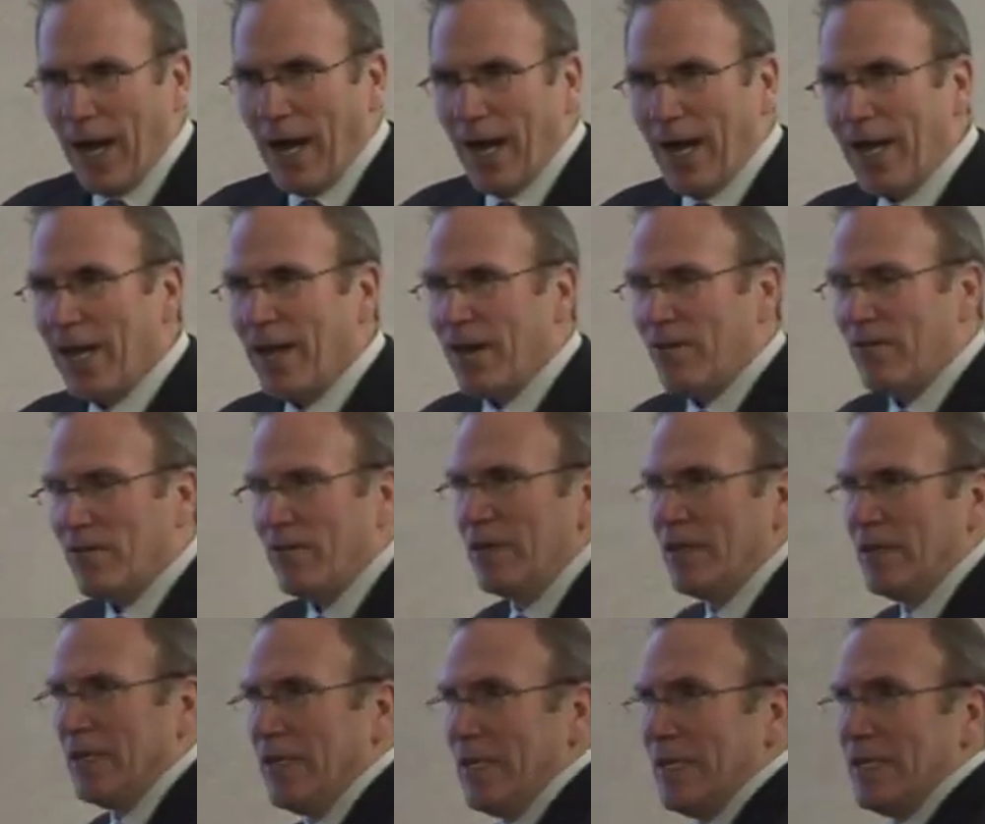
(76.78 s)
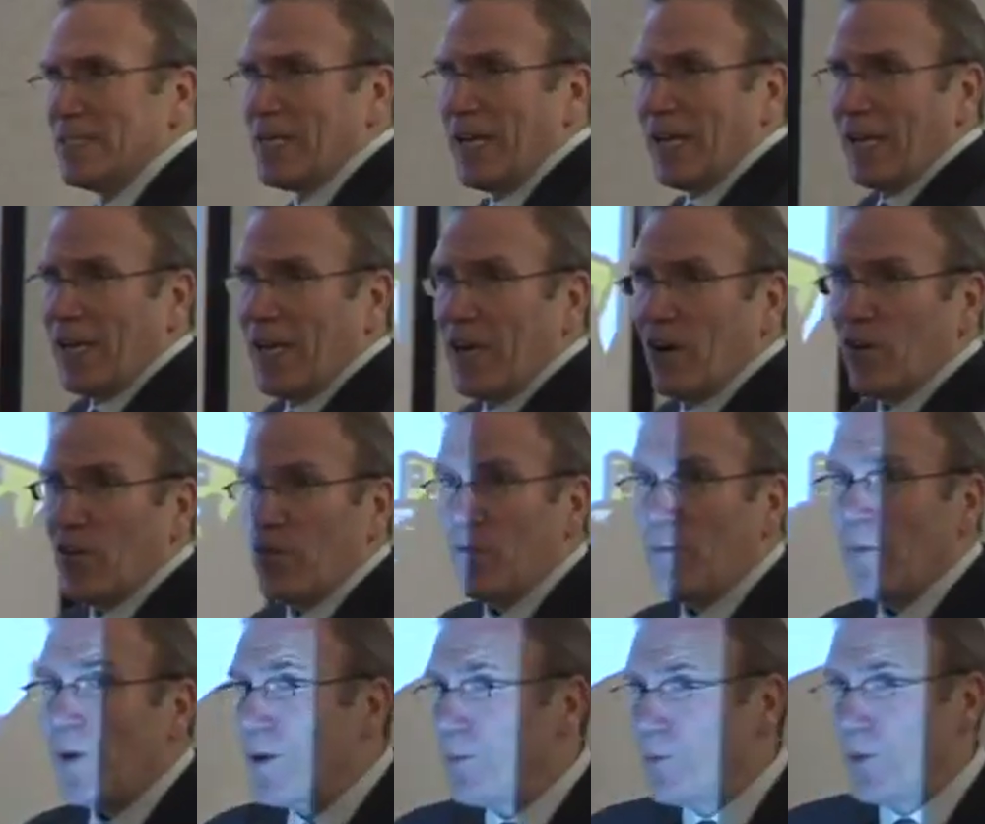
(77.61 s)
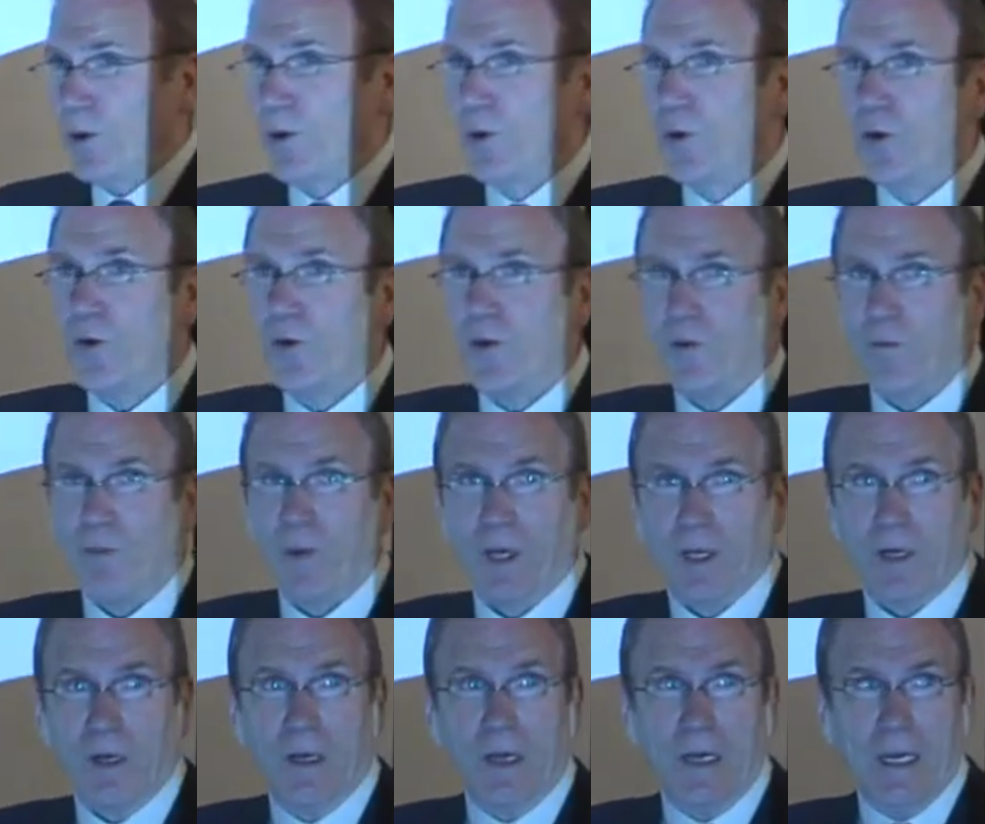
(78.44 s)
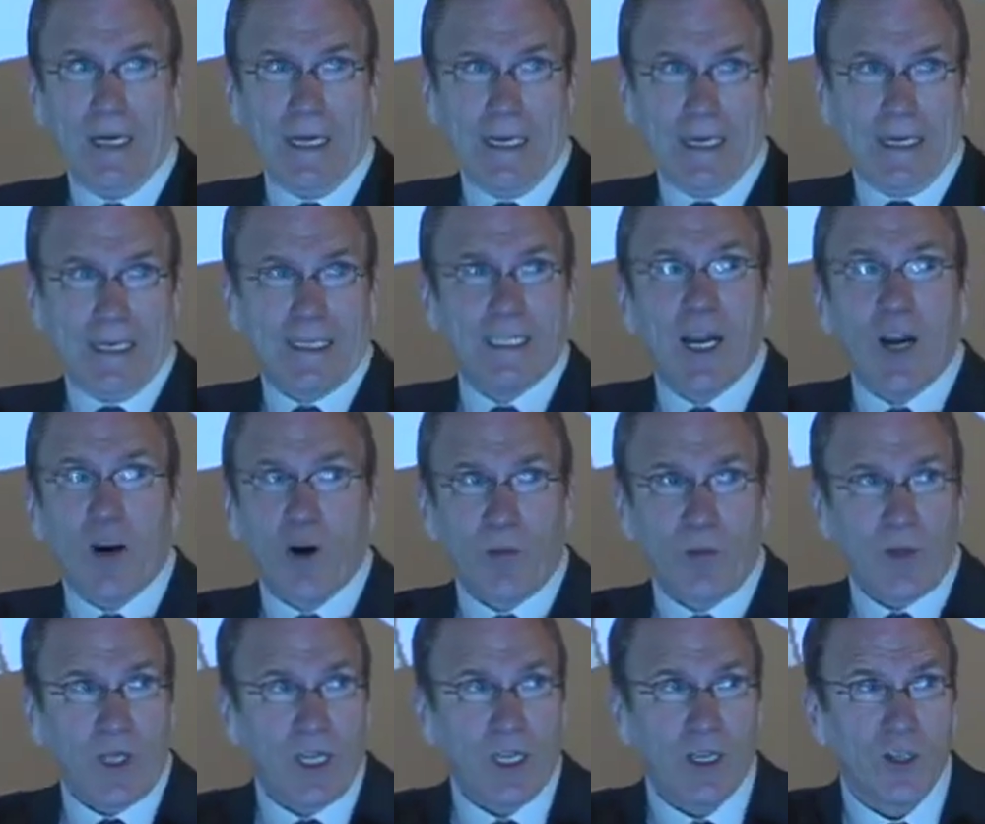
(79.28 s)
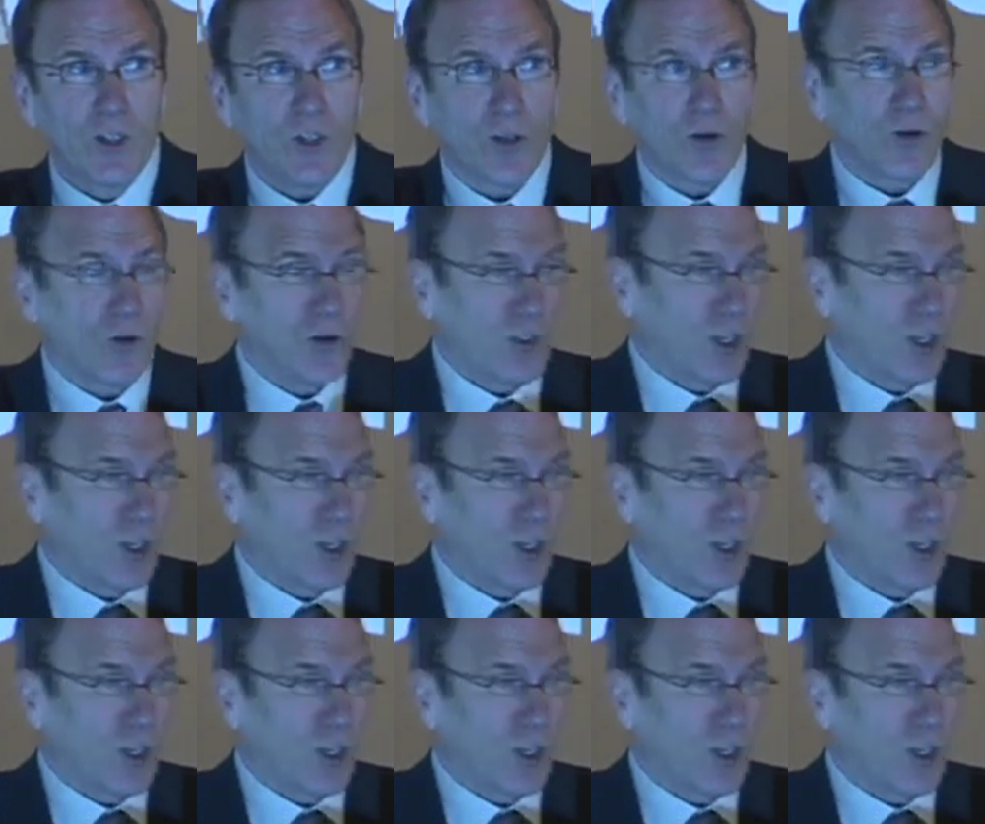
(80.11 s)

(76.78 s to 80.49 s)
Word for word: I have taken care of people who have been terribly injured or